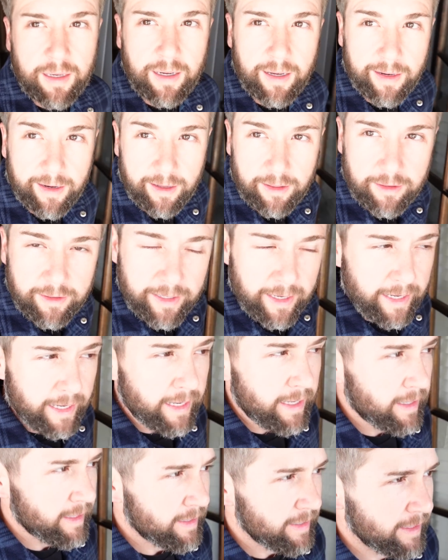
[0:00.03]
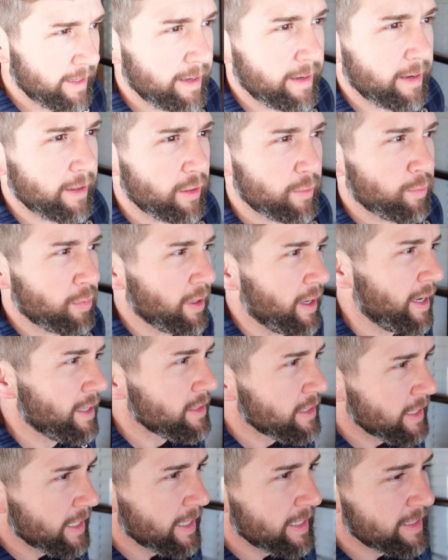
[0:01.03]
Another day, another
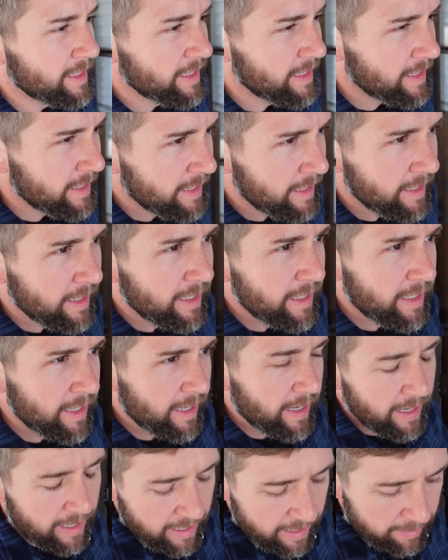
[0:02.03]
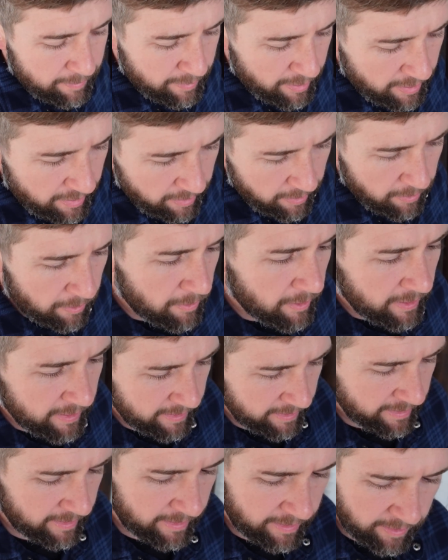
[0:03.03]
project. You know,
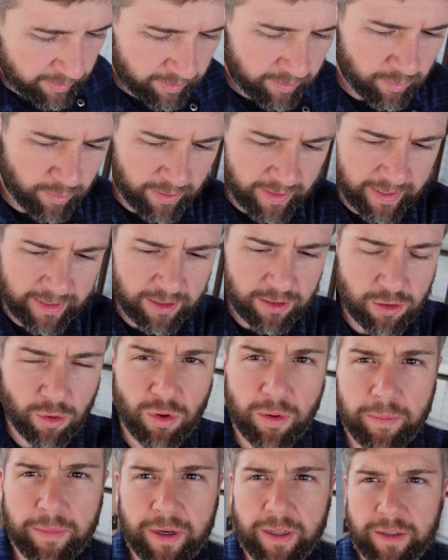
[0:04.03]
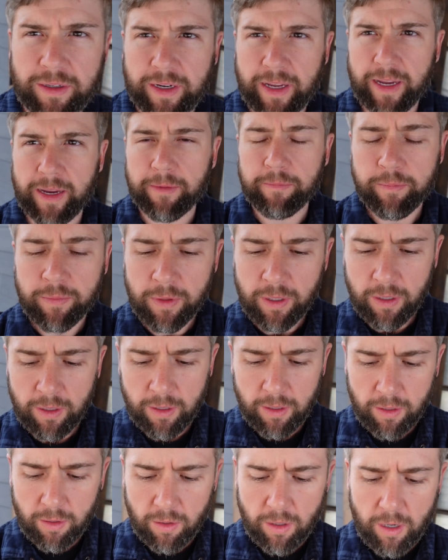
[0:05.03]
with that storm the other day,
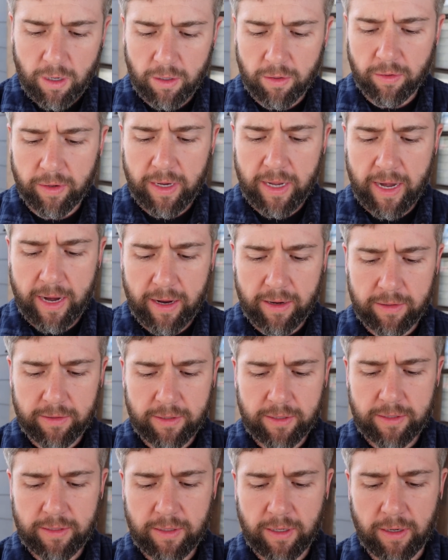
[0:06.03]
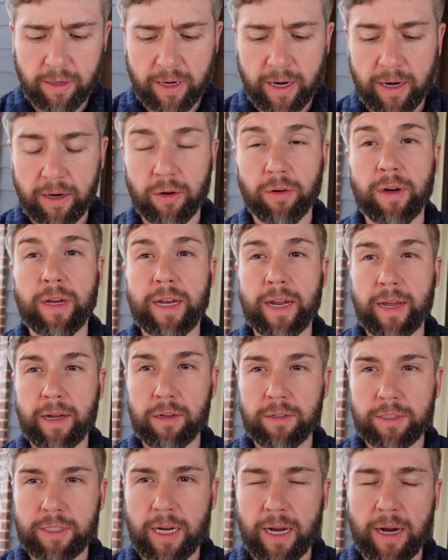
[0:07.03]
our greenhouse, or not our
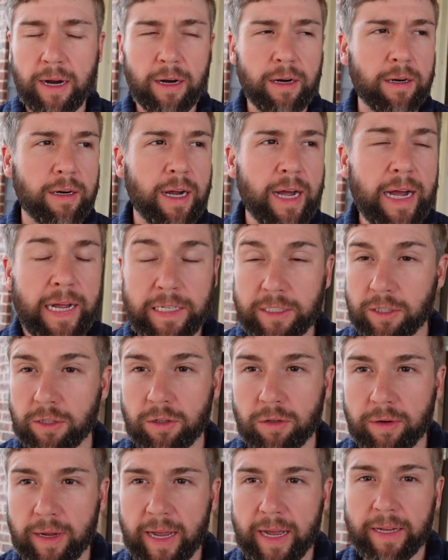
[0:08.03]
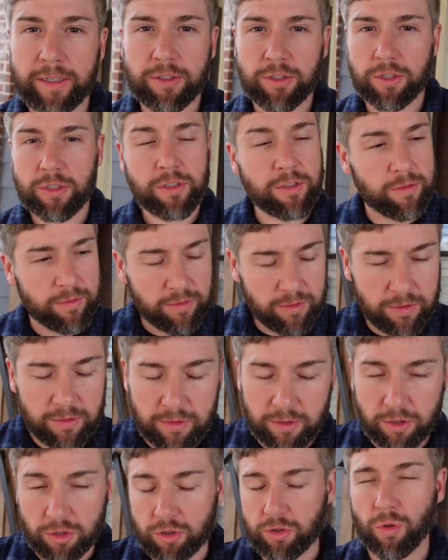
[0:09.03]
greenhouse, our high tunnel got just
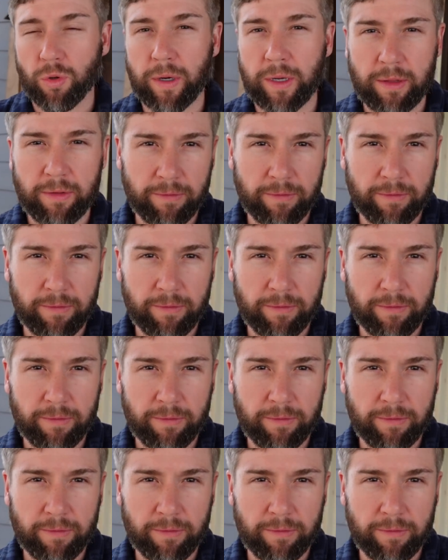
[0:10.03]
destroyed.